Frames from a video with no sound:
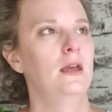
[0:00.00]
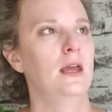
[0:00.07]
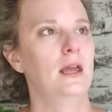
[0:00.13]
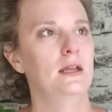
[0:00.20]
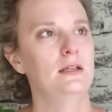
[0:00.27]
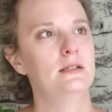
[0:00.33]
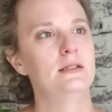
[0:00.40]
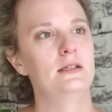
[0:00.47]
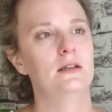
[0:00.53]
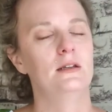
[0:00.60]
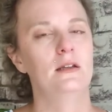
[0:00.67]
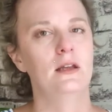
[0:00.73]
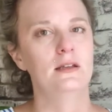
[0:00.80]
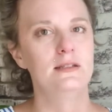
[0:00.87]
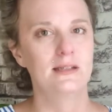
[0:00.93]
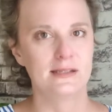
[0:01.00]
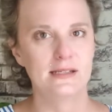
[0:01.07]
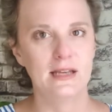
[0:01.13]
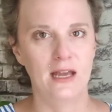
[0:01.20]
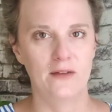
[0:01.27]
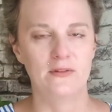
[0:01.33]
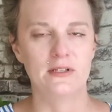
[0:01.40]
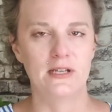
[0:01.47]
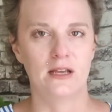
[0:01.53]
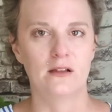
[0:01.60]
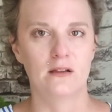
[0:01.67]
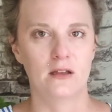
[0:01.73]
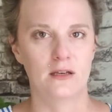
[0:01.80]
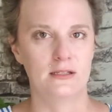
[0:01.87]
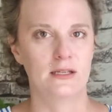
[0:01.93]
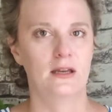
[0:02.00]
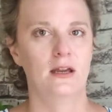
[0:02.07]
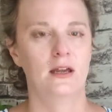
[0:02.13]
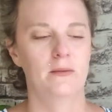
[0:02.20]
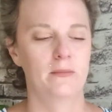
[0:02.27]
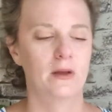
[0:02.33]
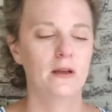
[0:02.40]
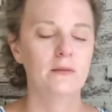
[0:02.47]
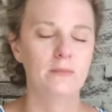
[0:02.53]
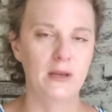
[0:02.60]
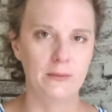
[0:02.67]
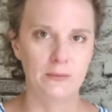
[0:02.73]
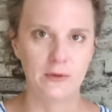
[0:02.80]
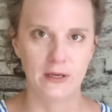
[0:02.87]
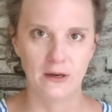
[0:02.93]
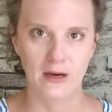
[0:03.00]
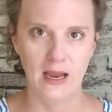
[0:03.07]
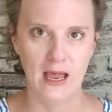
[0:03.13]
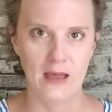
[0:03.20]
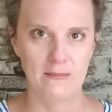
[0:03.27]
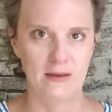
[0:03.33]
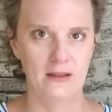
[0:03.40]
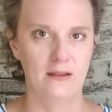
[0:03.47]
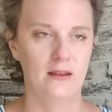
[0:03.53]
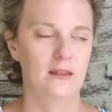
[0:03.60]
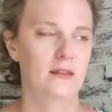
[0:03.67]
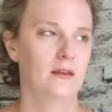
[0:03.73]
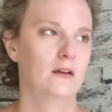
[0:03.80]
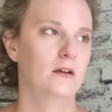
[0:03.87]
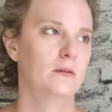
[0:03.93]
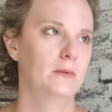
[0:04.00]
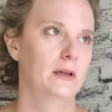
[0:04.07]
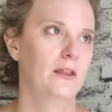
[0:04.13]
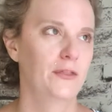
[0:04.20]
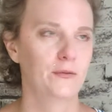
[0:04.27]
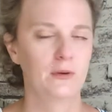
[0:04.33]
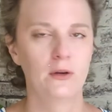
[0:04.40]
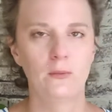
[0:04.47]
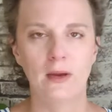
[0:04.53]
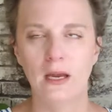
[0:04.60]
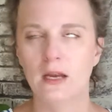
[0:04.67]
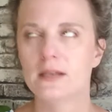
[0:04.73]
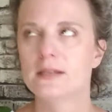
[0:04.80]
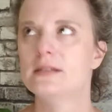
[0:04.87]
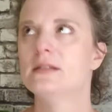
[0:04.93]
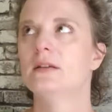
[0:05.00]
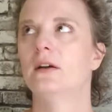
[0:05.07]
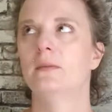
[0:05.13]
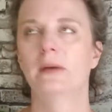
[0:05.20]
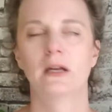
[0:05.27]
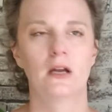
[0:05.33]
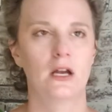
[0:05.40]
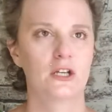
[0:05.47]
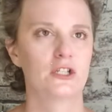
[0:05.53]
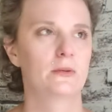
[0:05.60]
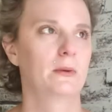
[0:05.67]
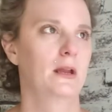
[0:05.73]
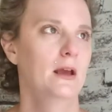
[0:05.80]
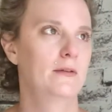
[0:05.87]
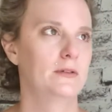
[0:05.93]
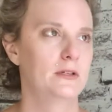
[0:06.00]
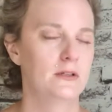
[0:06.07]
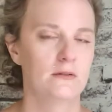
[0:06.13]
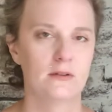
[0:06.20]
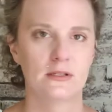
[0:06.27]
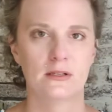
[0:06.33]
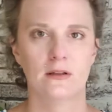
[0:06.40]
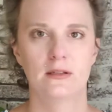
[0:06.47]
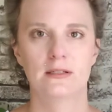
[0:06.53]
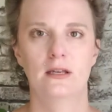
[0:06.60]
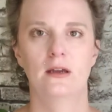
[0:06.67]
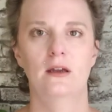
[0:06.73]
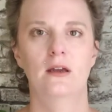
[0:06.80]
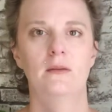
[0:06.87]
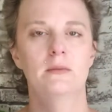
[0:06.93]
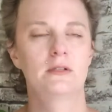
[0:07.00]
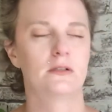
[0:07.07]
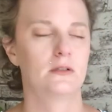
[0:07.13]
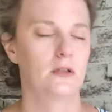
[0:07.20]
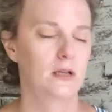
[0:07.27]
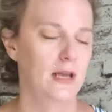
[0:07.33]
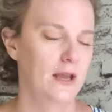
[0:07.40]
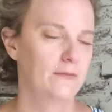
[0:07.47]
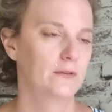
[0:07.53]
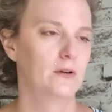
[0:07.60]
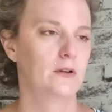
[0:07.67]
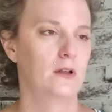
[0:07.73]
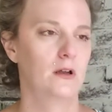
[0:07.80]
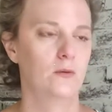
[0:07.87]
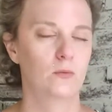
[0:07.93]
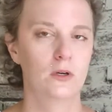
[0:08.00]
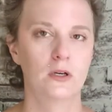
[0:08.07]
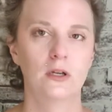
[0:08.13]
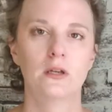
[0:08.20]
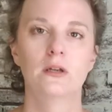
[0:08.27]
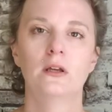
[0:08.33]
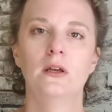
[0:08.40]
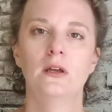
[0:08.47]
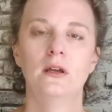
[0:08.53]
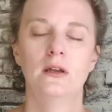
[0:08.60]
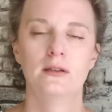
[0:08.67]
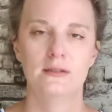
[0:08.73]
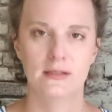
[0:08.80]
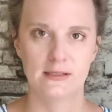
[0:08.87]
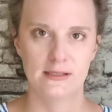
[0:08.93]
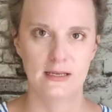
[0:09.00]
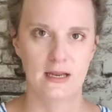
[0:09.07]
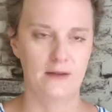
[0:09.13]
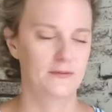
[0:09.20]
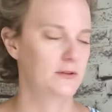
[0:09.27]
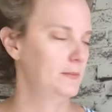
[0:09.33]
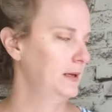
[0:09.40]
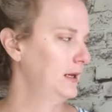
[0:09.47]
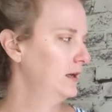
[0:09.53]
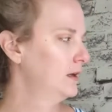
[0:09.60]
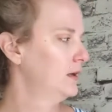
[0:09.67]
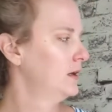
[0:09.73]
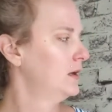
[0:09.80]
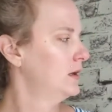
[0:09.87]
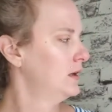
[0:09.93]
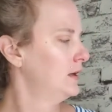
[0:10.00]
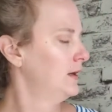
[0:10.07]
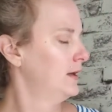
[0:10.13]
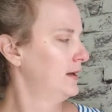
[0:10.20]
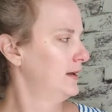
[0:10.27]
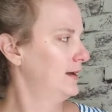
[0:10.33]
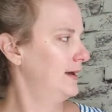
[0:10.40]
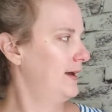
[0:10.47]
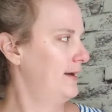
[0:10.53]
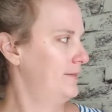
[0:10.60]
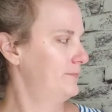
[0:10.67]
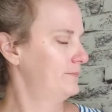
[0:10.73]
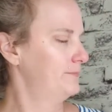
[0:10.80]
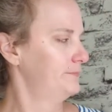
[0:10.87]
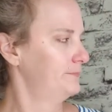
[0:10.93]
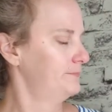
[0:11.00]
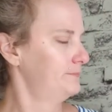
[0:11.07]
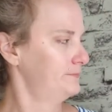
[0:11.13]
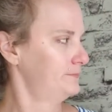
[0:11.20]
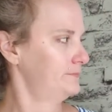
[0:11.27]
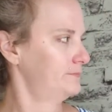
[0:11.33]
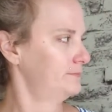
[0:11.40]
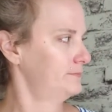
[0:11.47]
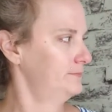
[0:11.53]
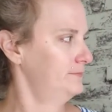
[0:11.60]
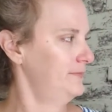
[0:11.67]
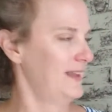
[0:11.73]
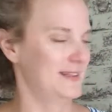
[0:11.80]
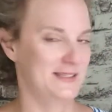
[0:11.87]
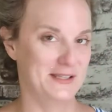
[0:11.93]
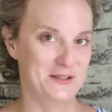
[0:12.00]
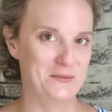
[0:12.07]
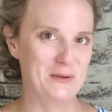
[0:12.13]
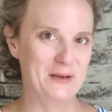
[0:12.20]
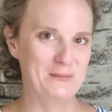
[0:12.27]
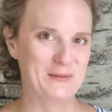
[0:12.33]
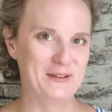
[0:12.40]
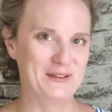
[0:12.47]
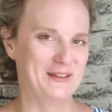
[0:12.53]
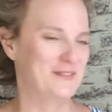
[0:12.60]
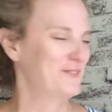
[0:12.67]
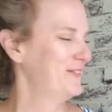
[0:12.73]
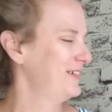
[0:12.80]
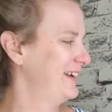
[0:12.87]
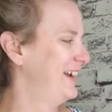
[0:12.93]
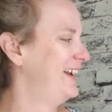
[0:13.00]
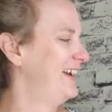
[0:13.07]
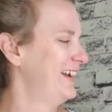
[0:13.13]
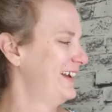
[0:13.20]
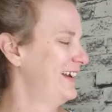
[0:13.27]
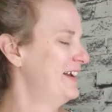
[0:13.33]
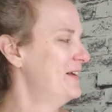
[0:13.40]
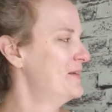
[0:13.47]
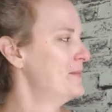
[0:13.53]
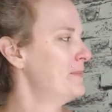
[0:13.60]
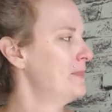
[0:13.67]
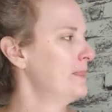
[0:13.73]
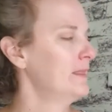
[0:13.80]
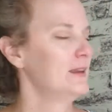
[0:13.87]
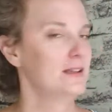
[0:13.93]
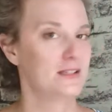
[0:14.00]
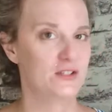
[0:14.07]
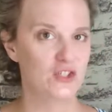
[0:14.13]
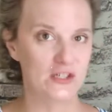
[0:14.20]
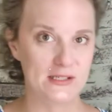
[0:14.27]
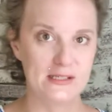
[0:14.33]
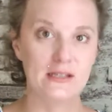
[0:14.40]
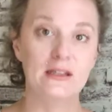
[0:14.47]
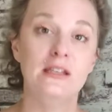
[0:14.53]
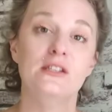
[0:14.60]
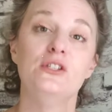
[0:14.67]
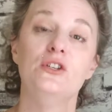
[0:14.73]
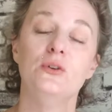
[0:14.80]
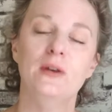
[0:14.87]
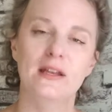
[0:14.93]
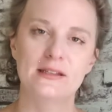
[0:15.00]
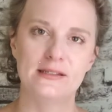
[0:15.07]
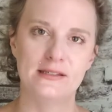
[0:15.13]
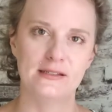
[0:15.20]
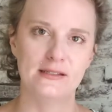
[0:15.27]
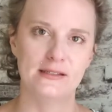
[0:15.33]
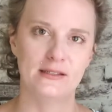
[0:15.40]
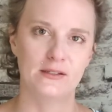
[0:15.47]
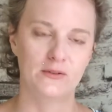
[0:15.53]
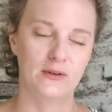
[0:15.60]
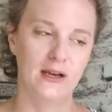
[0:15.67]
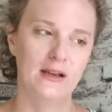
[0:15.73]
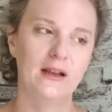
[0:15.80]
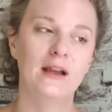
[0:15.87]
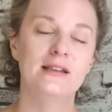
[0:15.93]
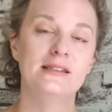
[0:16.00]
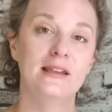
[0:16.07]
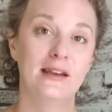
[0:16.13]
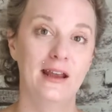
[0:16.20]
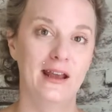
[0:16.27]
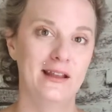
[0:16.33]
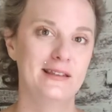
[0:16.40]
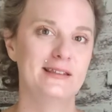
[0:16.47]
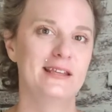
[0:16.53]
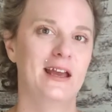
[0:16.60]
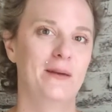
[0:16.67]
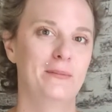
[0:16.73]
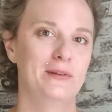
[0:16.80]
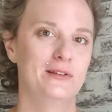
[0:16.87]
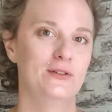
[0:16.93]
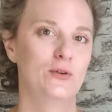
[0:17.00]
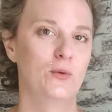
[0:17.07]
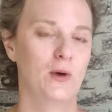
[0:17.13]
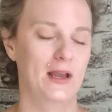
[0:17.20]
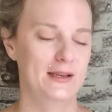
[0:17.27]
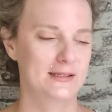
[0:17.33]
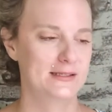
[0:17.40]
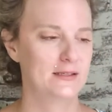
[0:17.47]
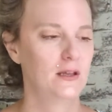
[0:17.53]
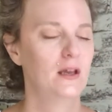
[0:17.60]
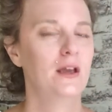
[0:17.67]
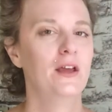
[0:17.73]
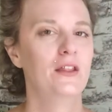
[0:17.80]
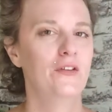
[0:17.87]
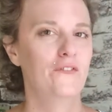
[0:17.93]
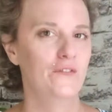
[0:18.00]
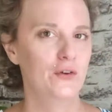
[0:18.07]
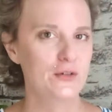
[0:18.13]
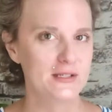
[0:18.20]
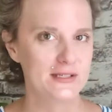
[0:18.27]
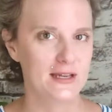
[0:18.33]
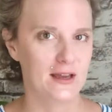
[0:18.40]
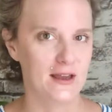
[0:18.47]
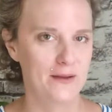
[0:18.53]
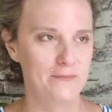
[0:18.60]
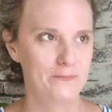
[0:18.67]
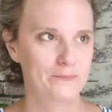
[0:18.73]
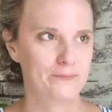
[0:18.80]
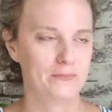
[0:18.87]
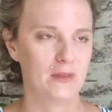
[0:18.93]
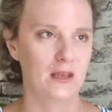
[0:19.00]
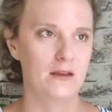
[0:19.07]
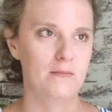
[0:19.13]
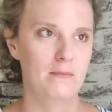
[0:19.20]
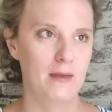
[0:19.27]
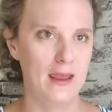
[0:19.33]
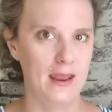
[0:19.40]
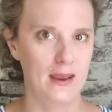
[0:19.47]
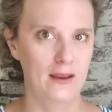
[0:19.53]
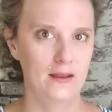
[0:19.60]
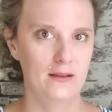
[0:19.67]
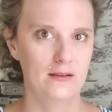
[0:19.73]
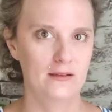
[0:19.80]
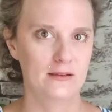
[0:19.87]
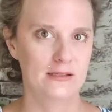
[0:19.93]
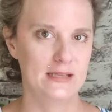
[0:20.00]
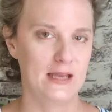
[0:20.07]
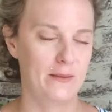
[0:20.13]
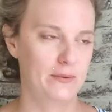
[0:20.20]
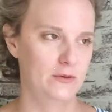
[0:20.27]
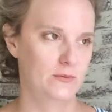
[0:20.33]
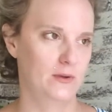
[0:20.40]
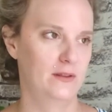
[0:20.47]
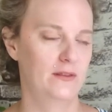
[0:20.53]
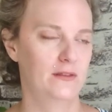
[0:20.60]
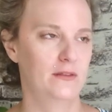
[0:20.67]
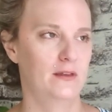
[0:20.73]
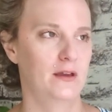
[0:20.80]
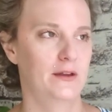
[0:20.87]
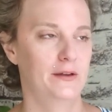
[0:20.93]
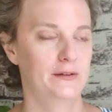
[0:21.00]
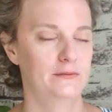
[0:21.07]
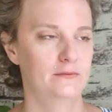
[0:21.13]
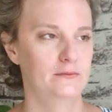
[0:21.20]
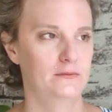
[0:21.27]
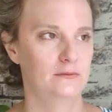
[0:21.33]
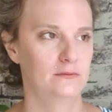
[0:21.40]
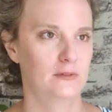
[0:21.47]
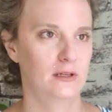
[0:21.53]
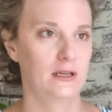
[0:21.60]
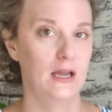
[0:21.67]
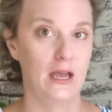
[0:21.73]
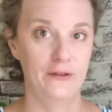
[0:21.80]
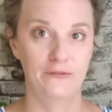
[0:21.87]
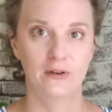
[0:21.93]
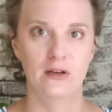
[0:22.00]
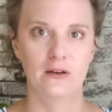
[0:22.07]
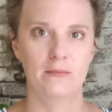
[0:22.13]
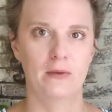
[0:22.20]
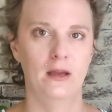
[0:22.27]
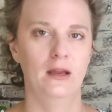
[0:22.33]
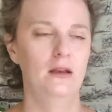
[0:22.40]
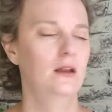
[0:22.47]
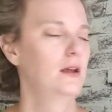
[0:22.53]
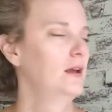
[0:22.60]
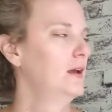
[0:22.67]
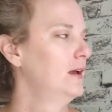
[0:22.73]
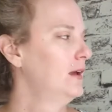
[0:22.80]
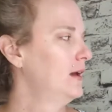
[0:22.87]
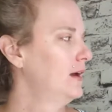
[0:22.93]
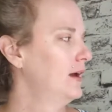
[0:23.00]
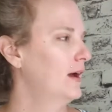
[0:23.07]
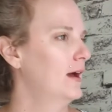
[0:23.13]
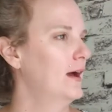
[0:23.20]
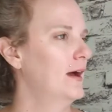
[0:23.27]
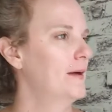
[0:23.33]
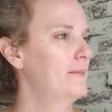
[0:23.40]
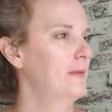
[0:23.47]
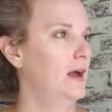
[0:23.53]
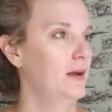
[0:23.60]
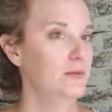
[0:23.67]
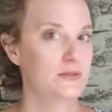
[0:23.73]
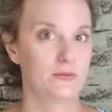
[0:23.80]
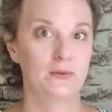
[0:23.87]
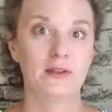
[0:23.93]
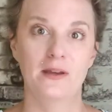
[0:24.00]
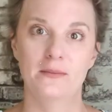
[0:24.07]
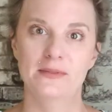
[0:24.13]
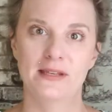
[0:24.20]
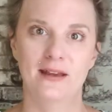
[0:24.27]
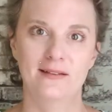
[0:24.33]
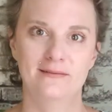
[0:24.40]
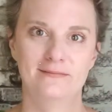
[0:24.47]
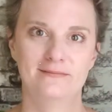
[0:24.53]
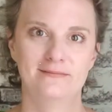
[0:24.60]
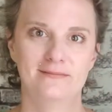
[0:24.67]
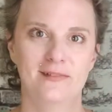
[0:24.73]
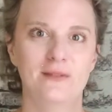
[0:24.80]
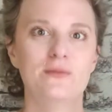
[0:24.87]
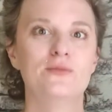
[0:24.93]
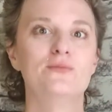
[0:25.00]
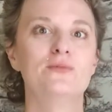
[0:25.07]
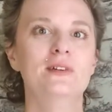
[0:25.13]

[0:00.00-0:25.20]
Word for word: And it doesn't have to take a lot of time. People hear habit, they think, oh my, three weeks, oh my gosh, I'm gonna have to do this all the time. It's a lot of effort, a lot of work. Doesn't have to be um, that's a limiting belief. Because just in these two instances, right, I said I had this happen twice. The first time in May, this happened with a, a guy friend of mine. Um, I was really upset. I was